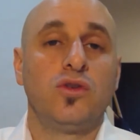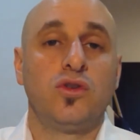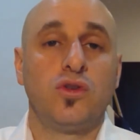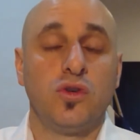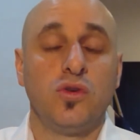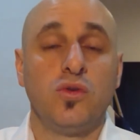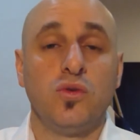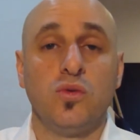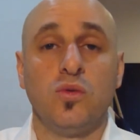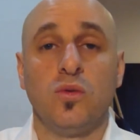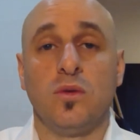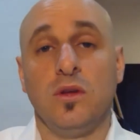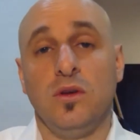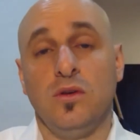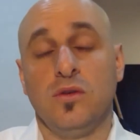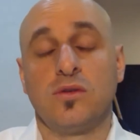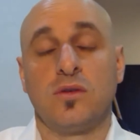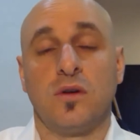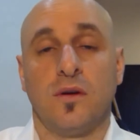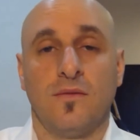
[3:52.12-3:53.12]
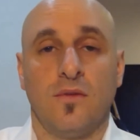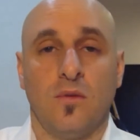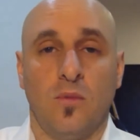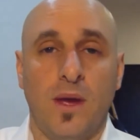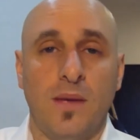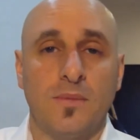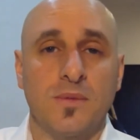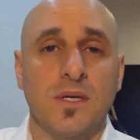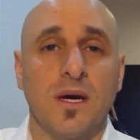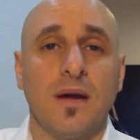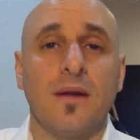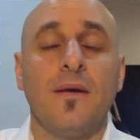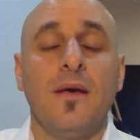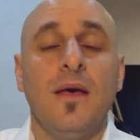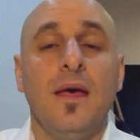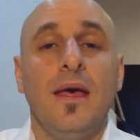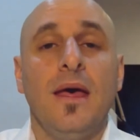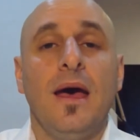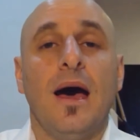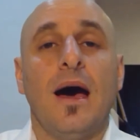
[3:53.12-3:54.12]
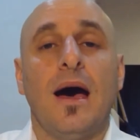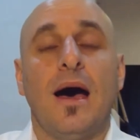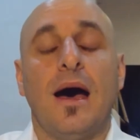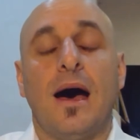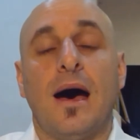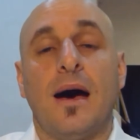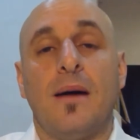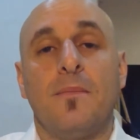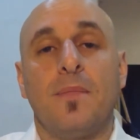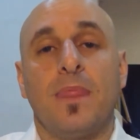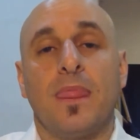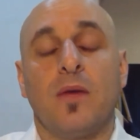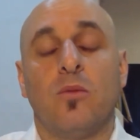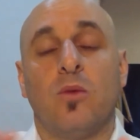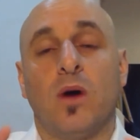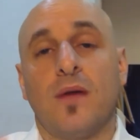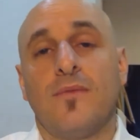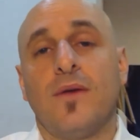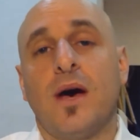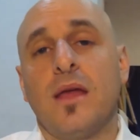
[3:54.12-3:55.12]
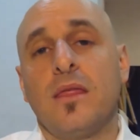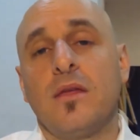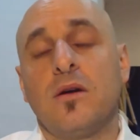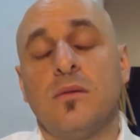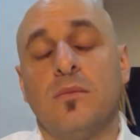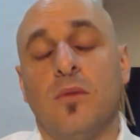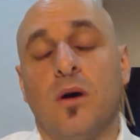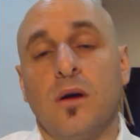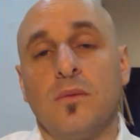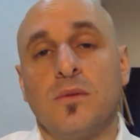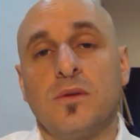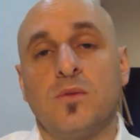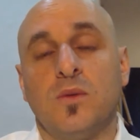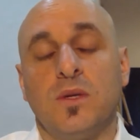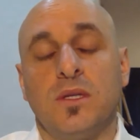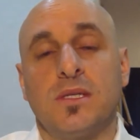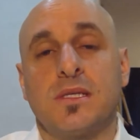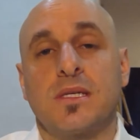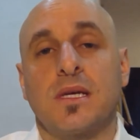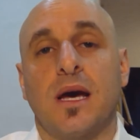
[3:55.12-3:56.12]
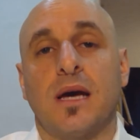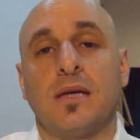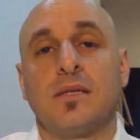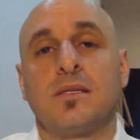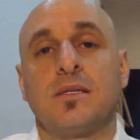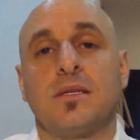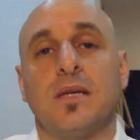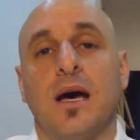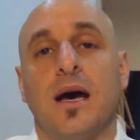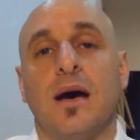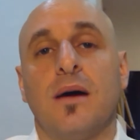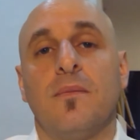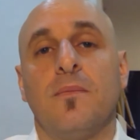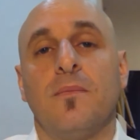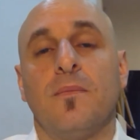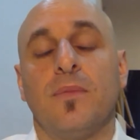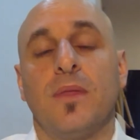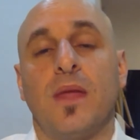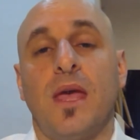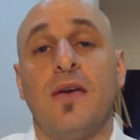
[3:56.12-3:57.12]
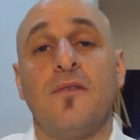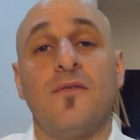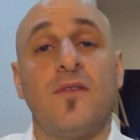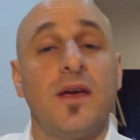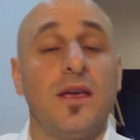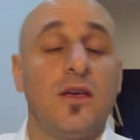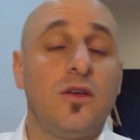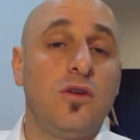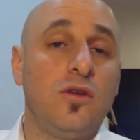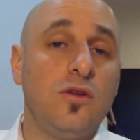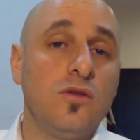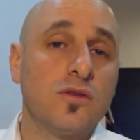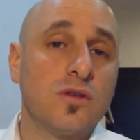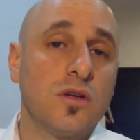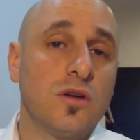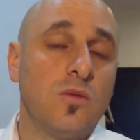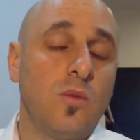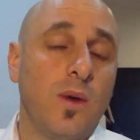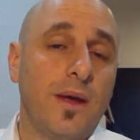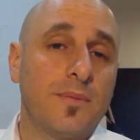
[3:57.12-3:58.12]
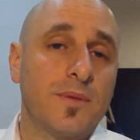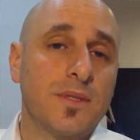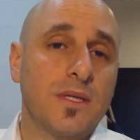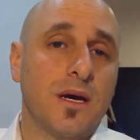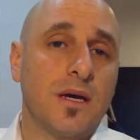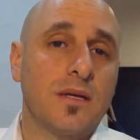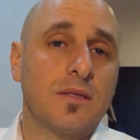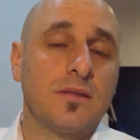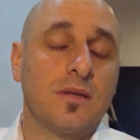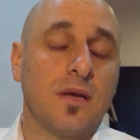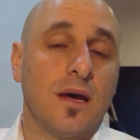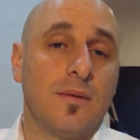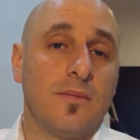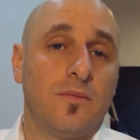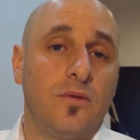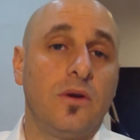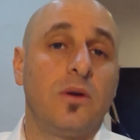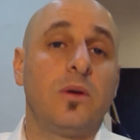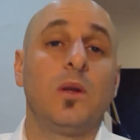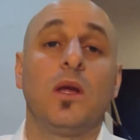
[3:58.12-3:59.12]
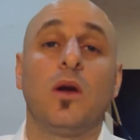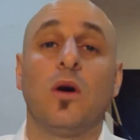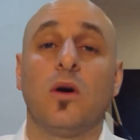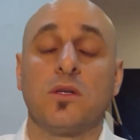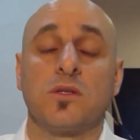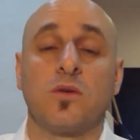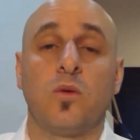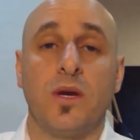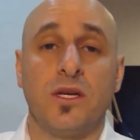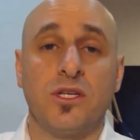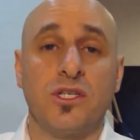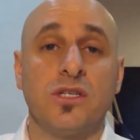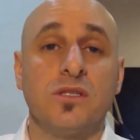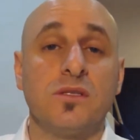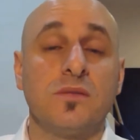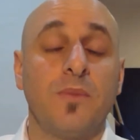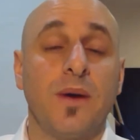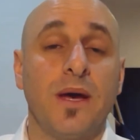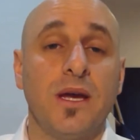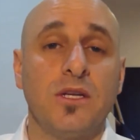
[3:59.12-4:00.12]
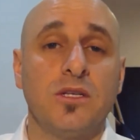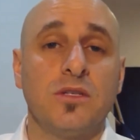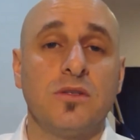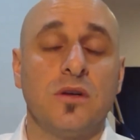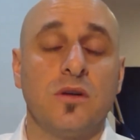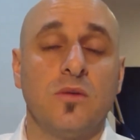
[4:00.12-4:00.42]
to the user of the website. One of our other commandments, we discussed FAQs on a website, frequently asked questions pages on a